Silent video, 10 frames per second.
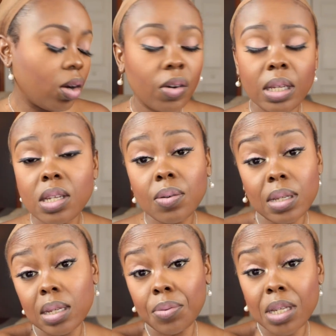Alright, so
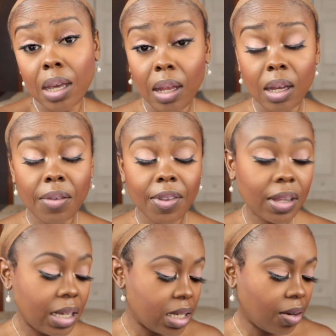as I was cutting off the
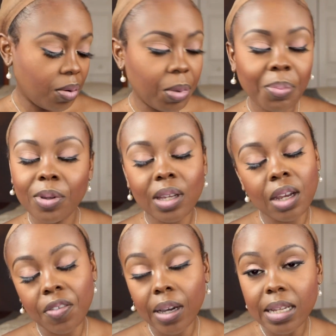lace, I remembered that
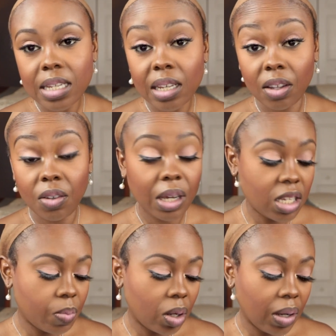I forgot to tell you
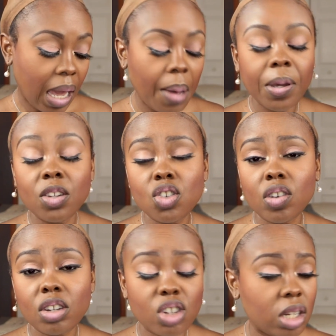guys about cap
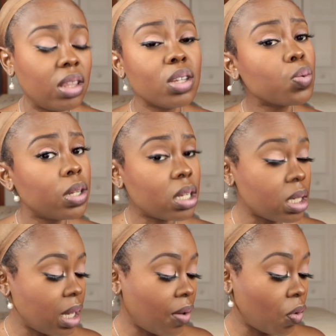construction, and this one
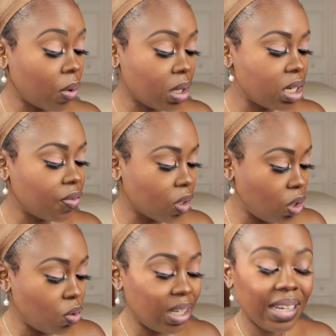does have a relatively
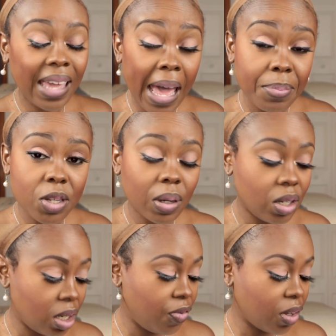unique cap, so I
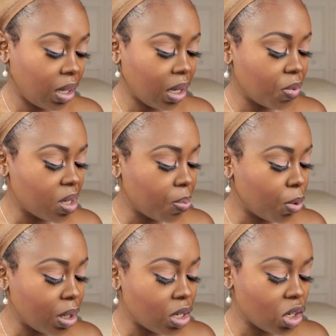did feel like it was
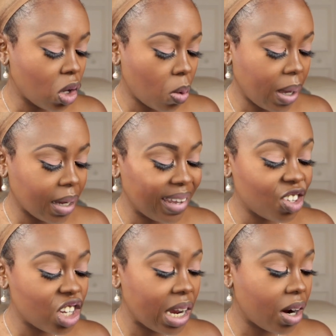important to go back and
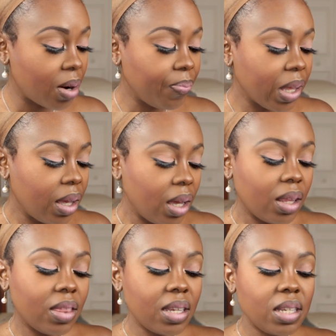share.
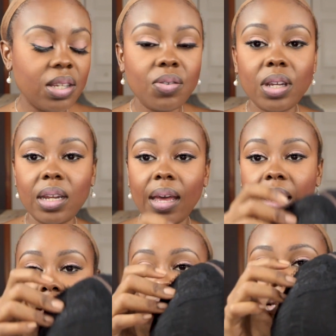This unit
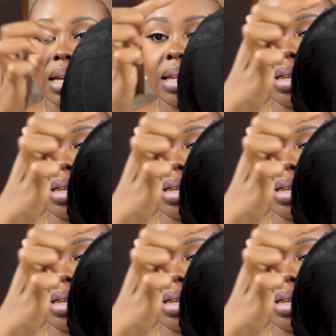has a